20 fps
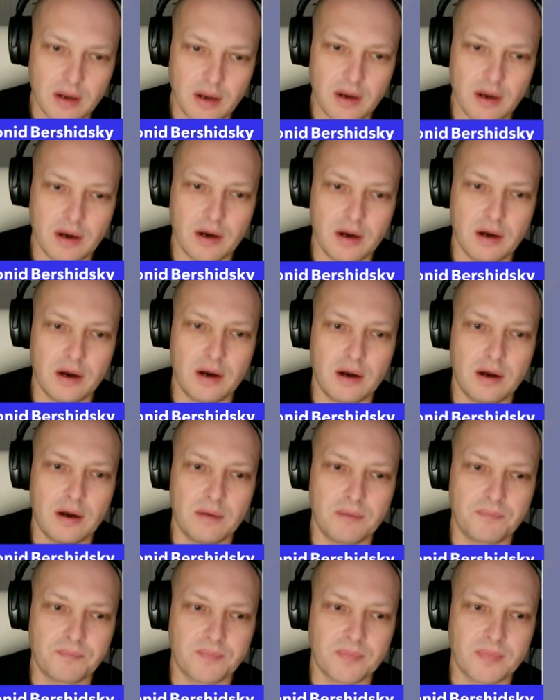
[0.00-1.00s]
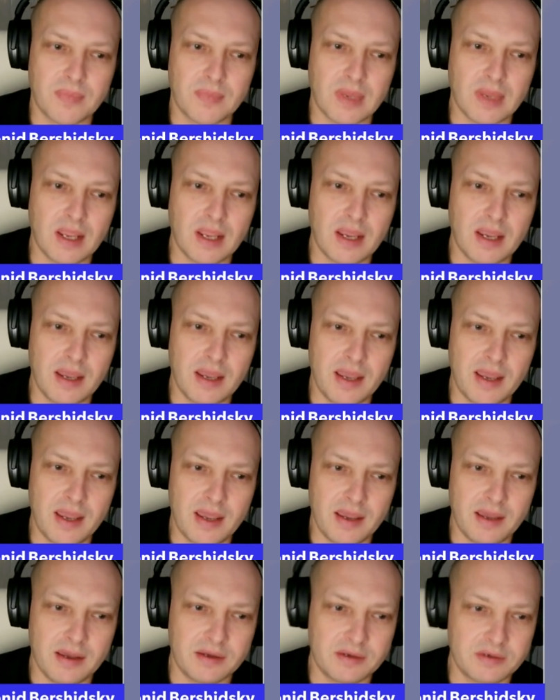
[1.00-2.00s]
and
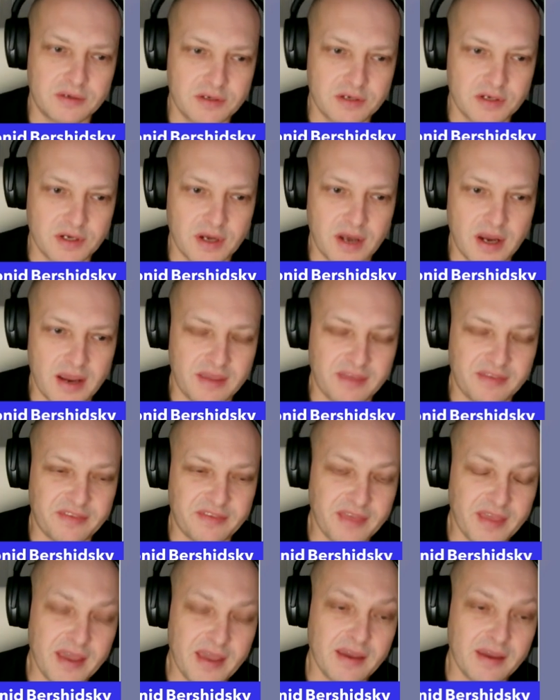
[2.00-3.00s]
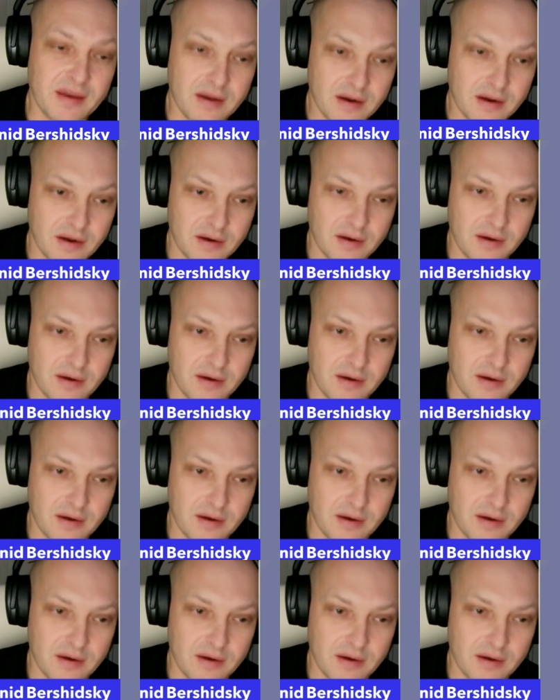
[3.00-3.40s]
I think